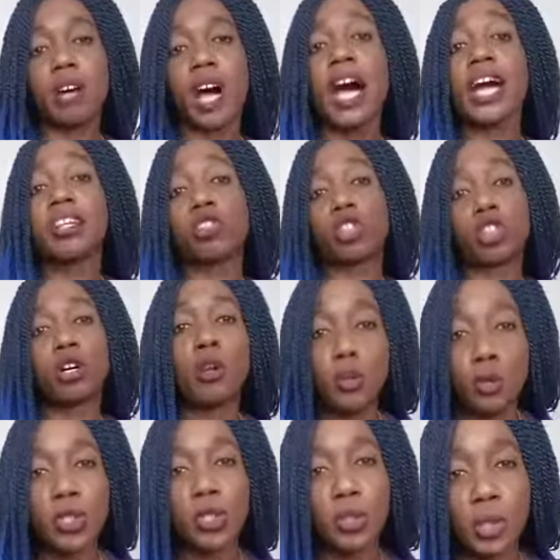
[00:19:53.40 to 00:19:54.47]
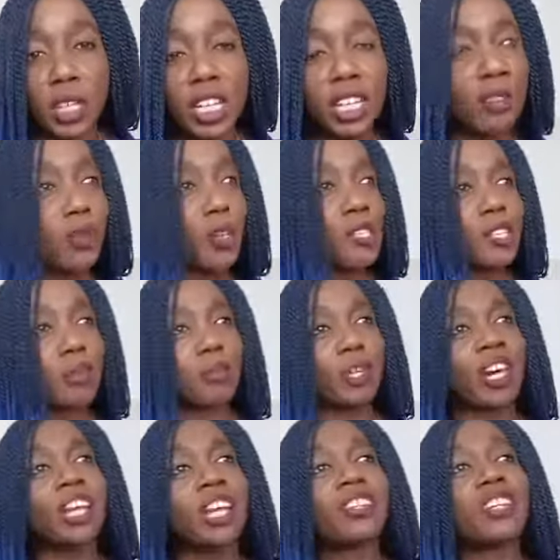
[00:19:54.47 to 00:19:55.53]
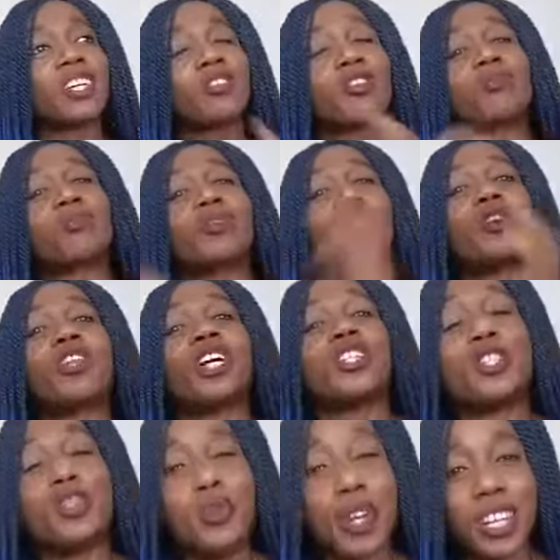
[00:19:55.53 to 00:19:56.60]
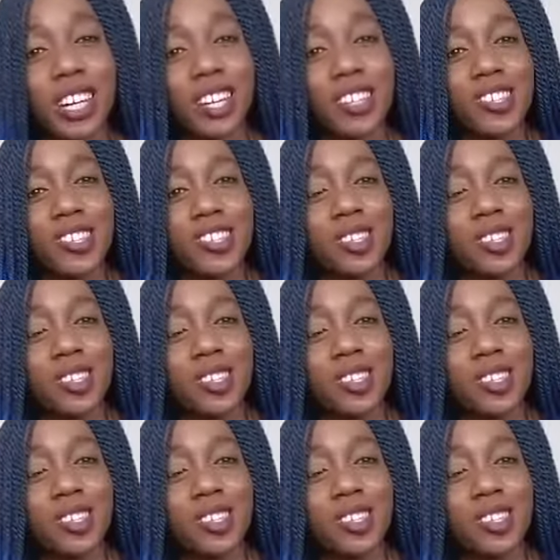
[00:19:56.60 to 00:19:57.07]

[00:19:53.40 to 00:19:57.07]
I chose to leave or something, and they don't even know they're doing this.